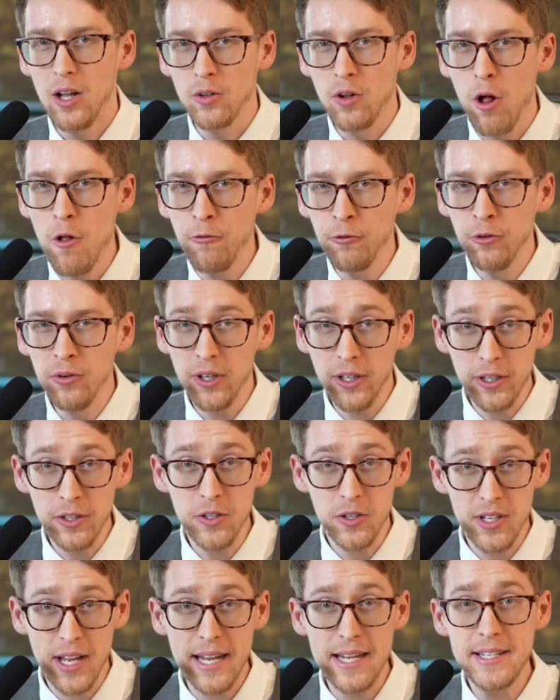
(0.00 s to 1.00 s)
I'll go through her
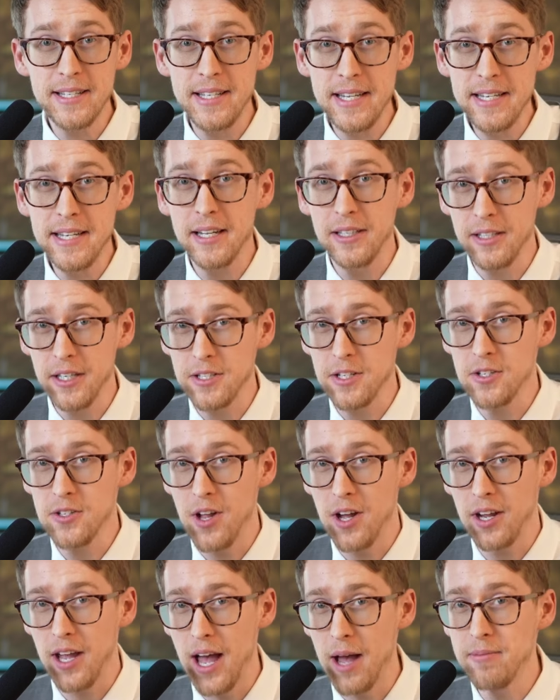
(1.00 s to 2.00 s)
today's detailed Tesla
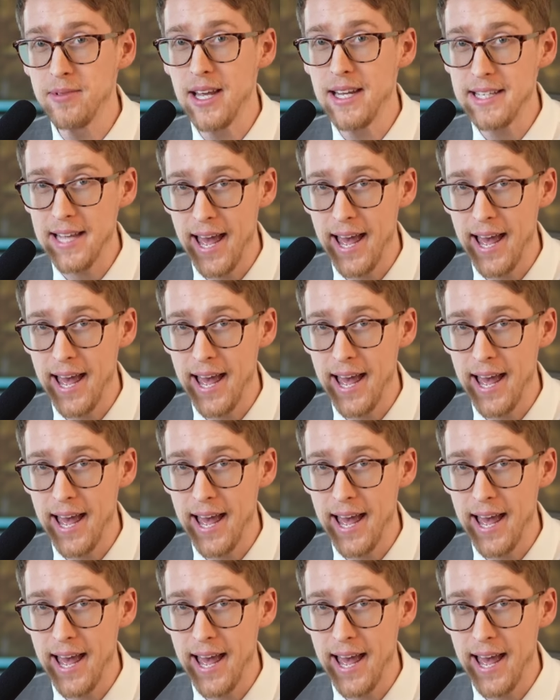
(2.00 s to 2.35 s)
stock update,